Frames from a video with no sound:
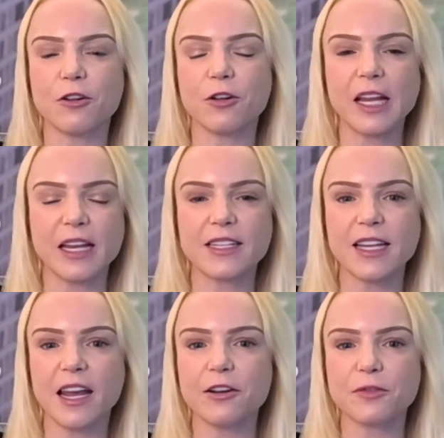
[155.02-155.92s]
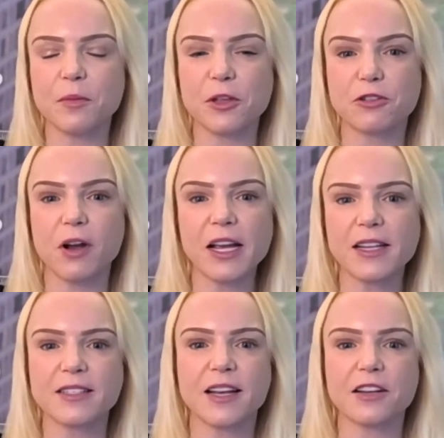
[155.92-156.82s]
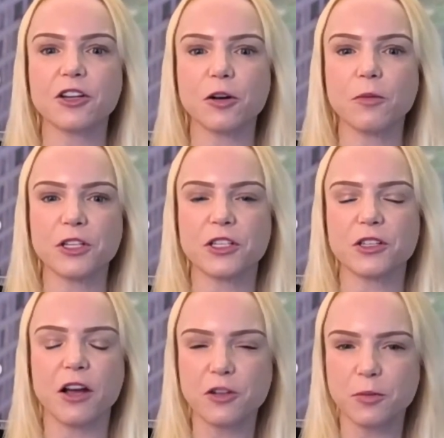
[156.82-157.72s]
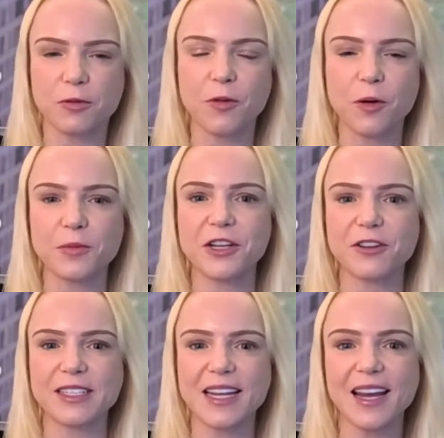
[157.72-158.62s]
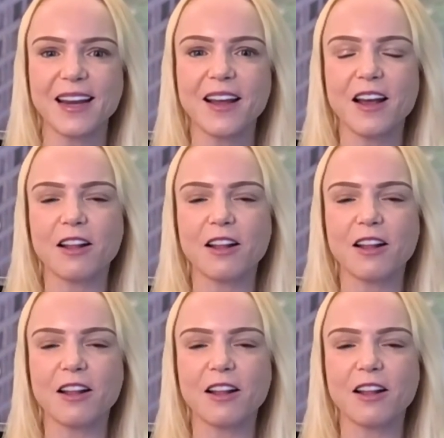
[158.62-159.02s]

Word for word: early indicators from the trucking sector, which is underperformed year to date,